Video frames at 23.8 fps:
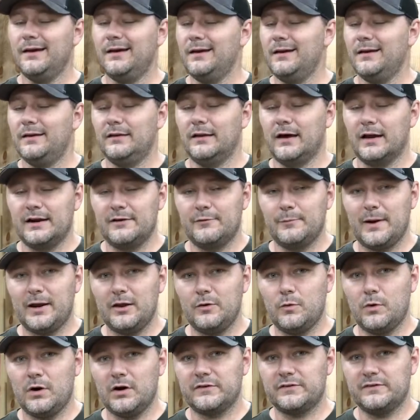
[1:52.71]
Not everybody
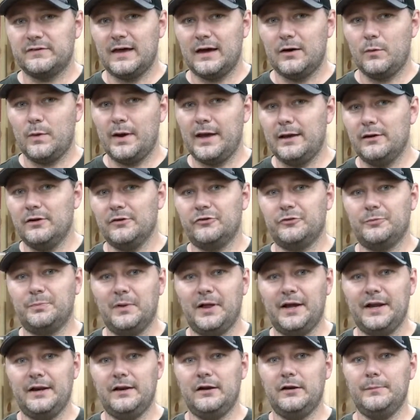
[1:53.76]
works that way. I'll
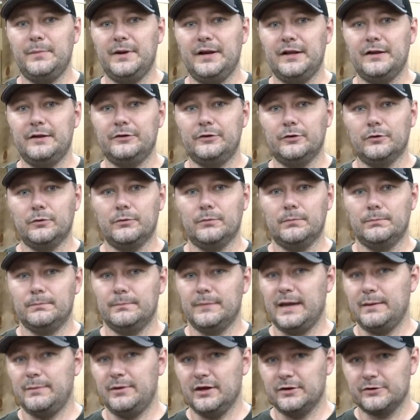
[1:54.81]
explain in a minute and you'll
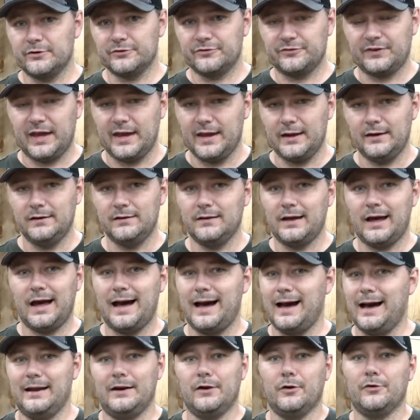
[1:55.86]
maybe understand.
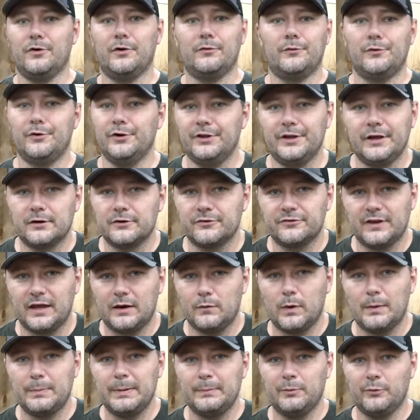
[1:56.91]
I don't really
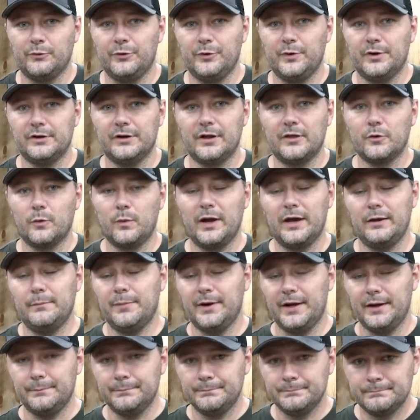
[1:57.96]
understand why people do it another way,
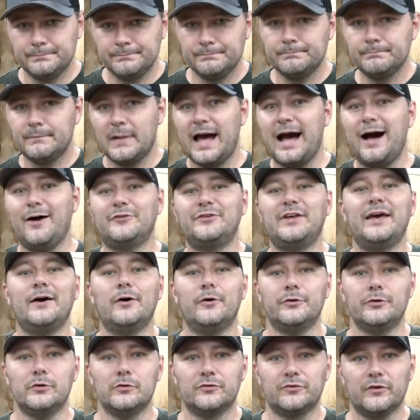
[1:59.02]
but I'll
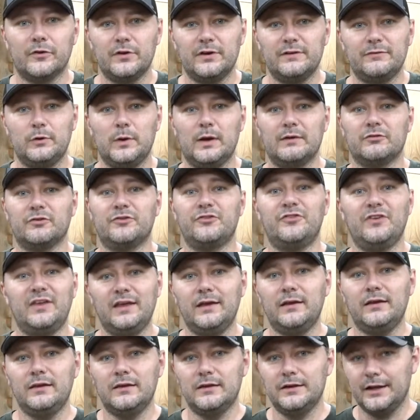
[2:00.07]
tell you so that if you ever see
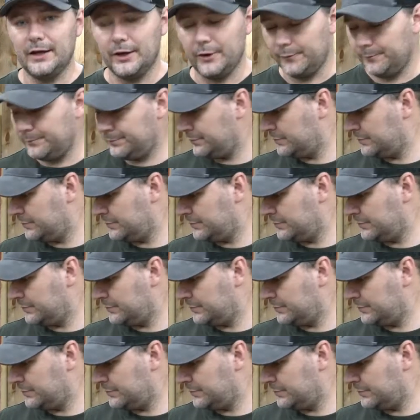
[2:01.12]
it, you know.